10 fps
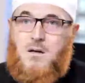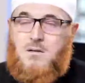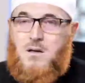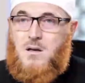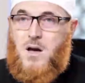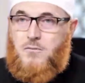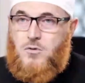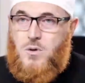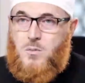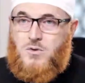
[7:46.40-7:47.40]
they said you have
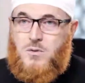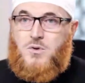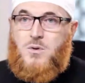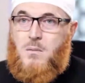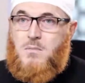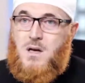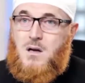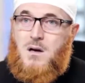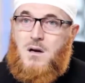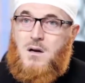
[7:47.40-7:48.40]
to be Muslim. So I'm
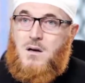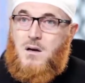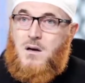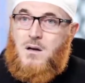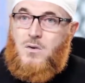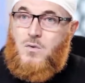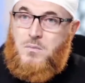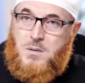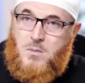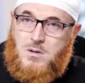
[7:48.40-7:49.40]
here to
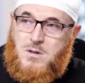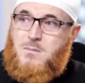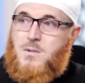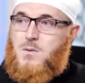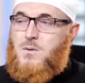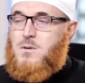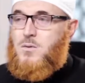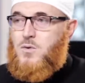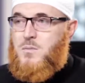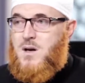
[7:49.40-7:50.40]
be Muslim in order
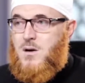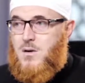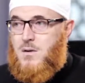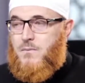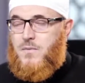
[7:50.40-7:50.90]
to marry her.